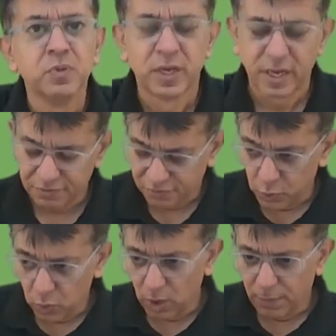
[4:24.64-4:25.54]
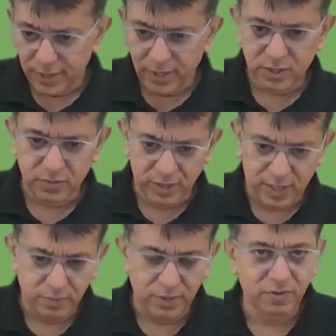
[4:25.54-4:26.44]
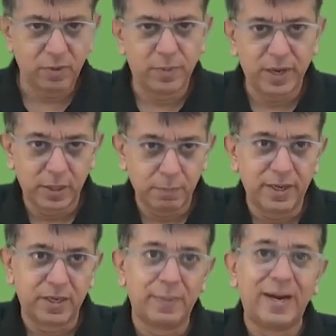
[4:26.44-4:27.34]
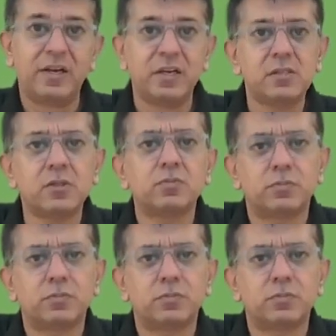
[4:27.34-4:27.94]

If new competitors will come, they will bring in better batteries.